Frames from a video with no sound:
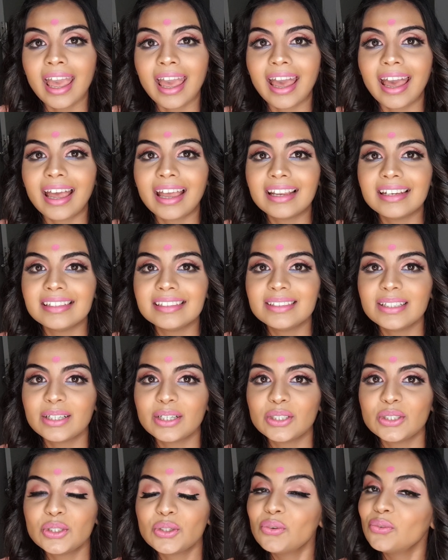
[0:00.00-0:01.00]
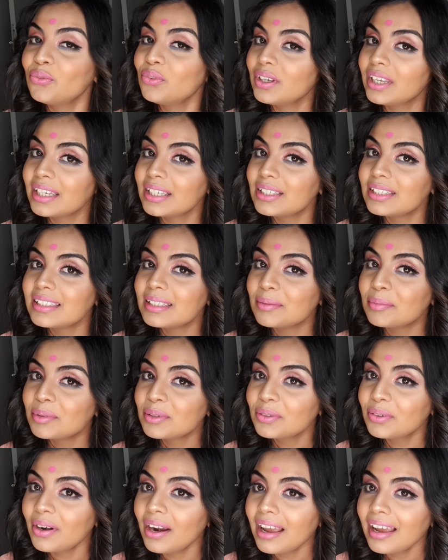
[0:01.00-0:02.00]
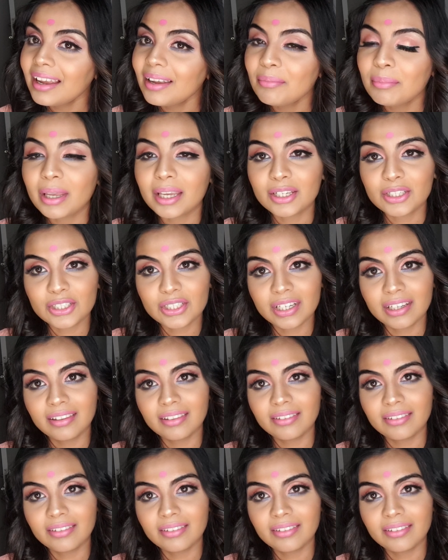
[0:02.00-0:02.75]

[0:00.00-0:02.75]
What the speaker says: And don't forget to subscribe and share